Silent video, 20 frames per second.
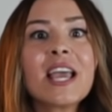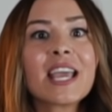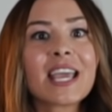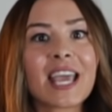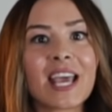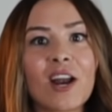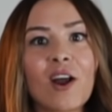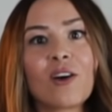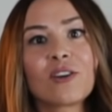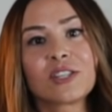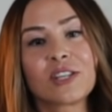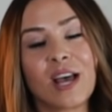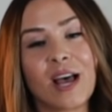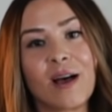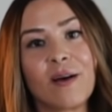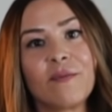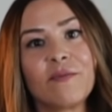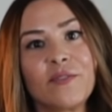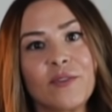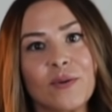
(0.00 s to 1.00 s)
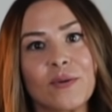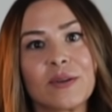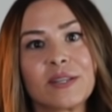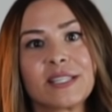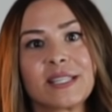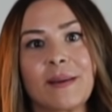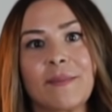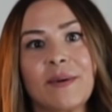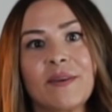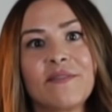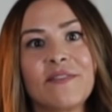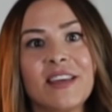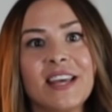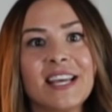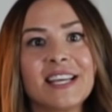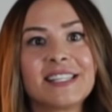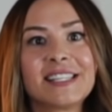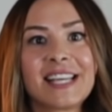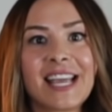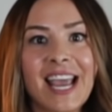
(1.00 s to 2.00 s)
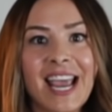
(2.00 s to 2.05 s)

can also help fuel some of this.